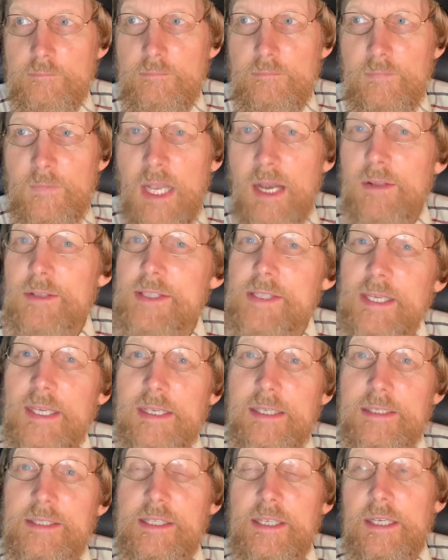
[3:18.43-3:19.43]
I would say
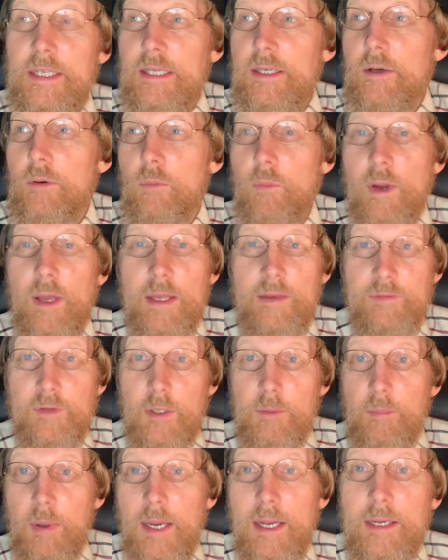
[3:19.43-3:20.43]
is, if
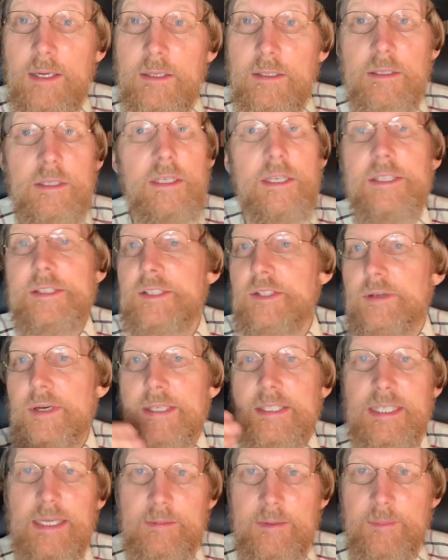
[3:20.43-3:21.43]
you're a buyer, it's a
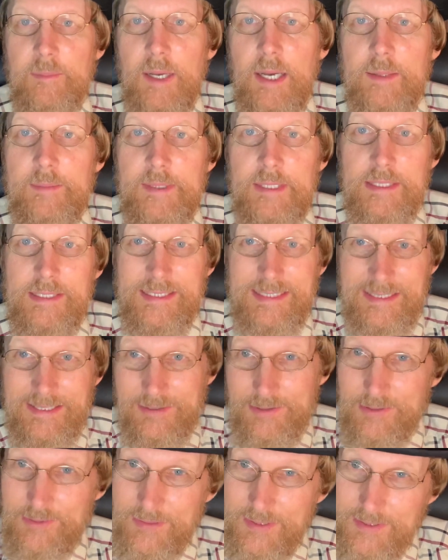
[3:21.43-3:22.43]
great time to buy because the
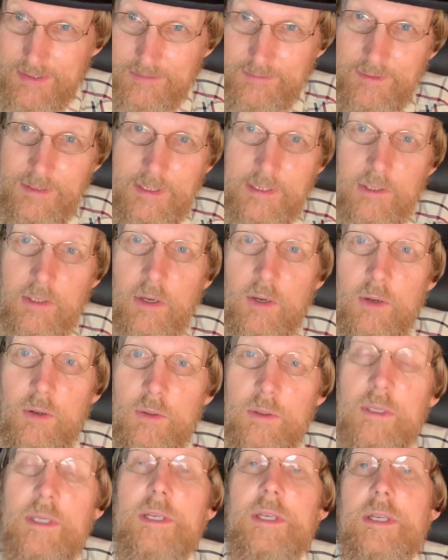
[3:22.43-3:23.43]
interest rates are very
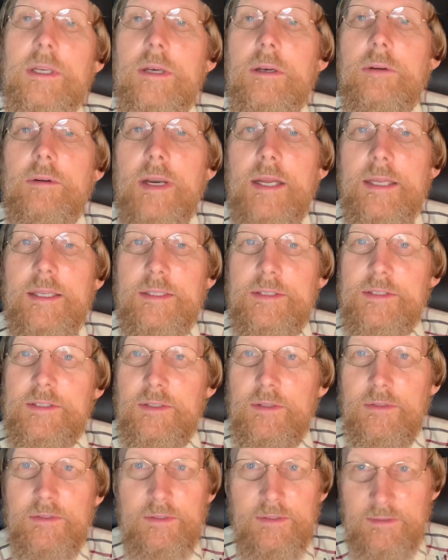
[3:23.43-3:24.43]
low, right?
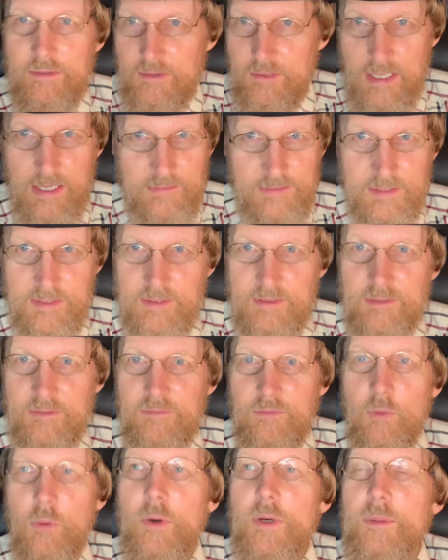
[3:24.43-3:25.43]
So houses are
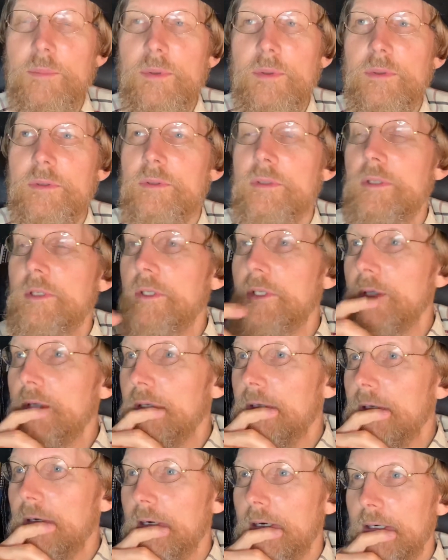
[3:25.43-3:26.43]
affordable.
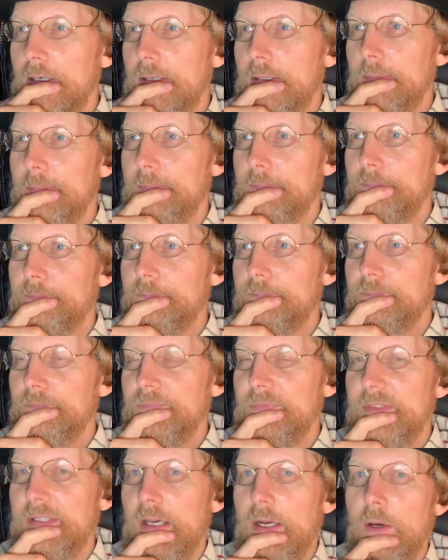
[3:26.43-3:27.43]

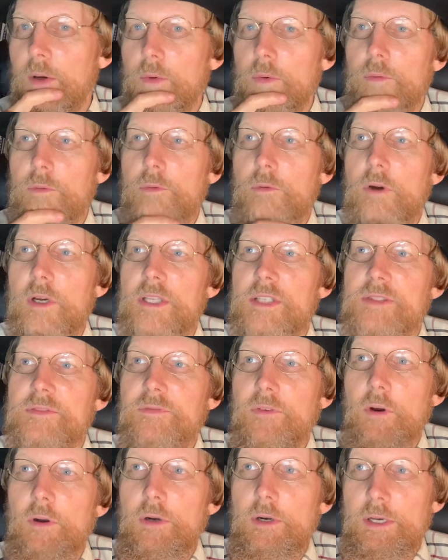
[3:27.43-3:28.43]
Now, as
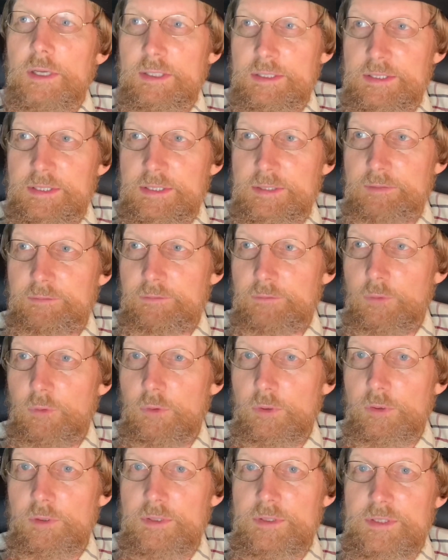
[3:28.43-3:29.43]
far as
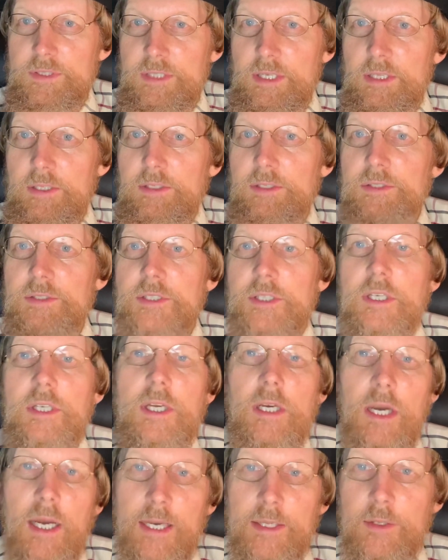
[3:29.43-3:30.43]
for sellers,
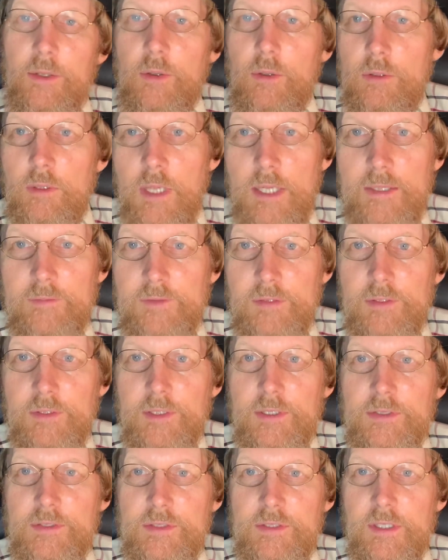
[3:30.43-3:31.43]
I know a lot of you are
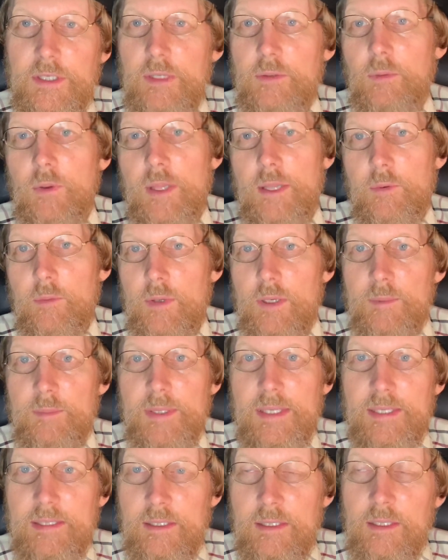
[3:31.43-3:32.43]
concerned, well, I don't want to
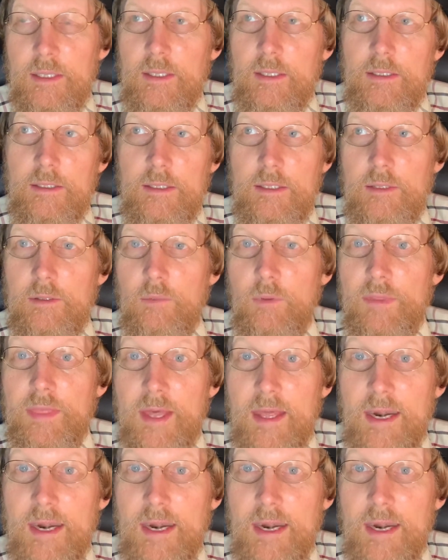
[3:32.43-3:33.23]
be, without a